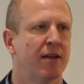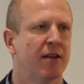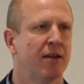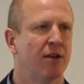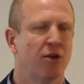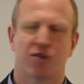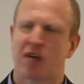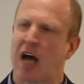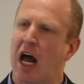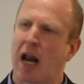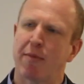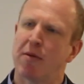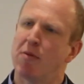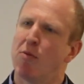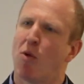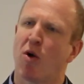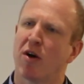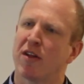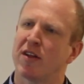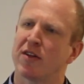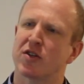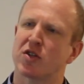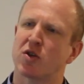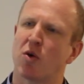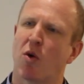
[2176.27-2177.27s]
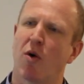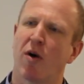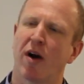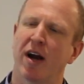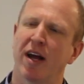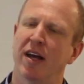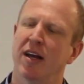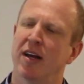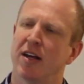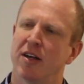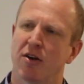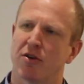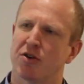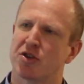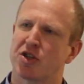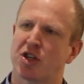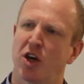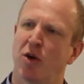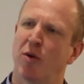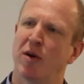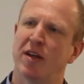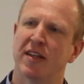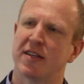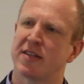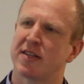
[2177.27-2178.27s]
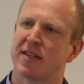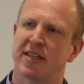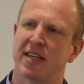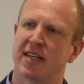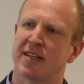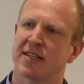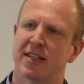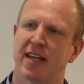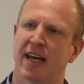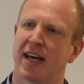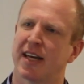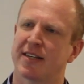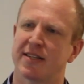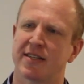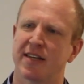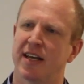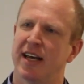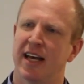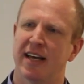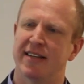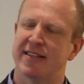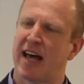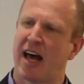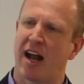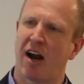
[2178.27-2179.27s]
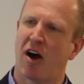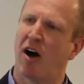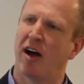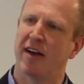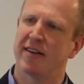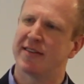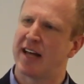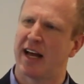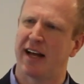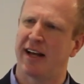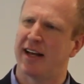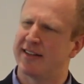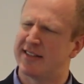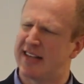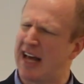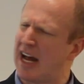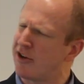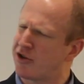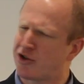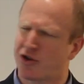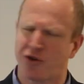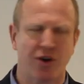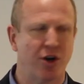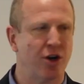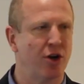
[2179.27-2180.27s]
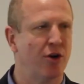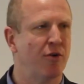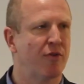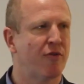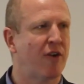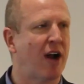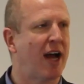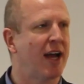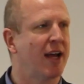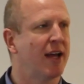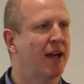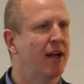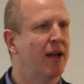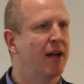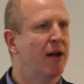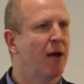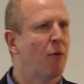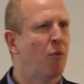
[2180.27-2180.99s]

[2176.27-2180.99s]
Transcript: There's got to be more to the story. You're skewing the statistics. Is that true? Right?